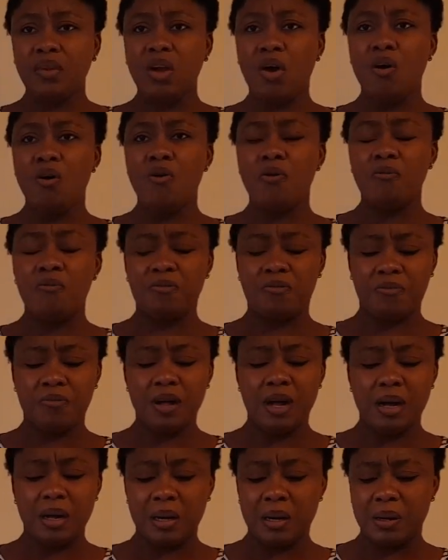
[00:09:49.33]
of
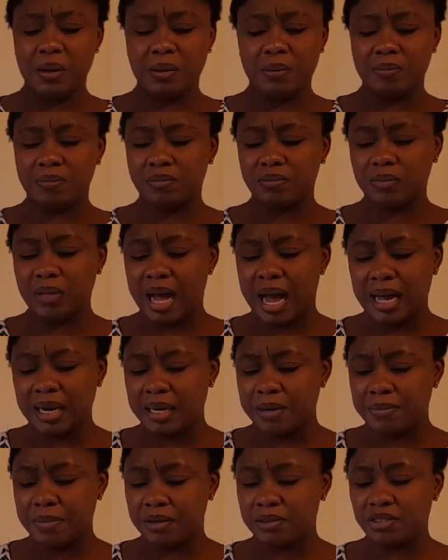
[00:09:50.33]

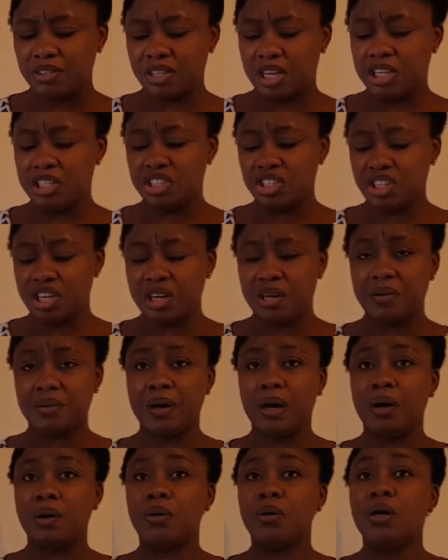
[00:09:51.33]
animals in
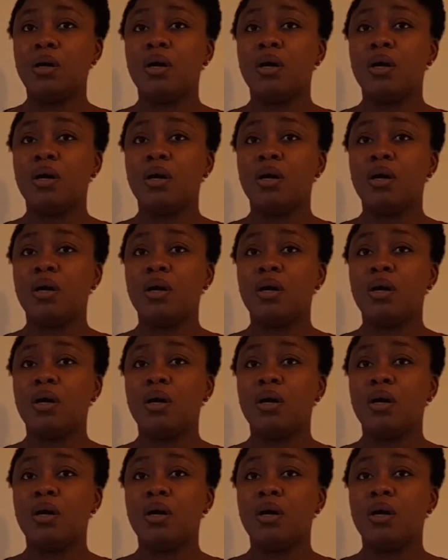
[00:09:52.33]
general.